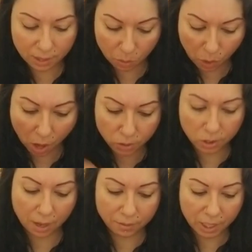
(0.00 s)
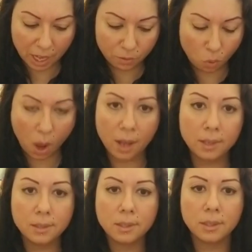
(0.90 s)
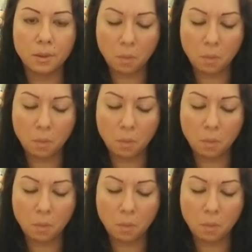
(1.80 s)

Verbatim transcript: and then we also have Ten of Wands.